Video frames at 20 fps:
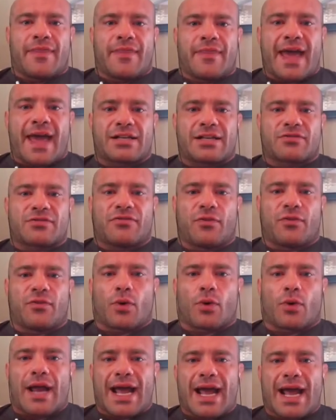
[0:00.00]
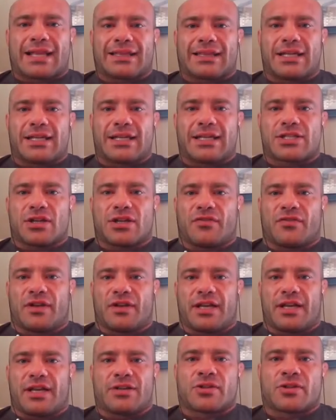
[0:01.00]
that for athletes of
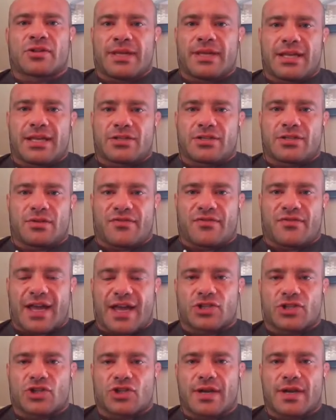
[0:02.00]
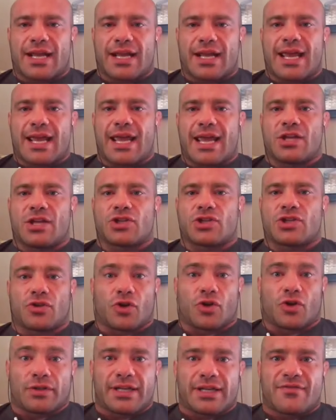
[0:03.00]
an intermediate to advanced training age or
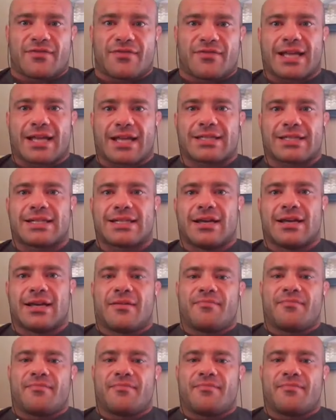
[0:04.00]
early advanced,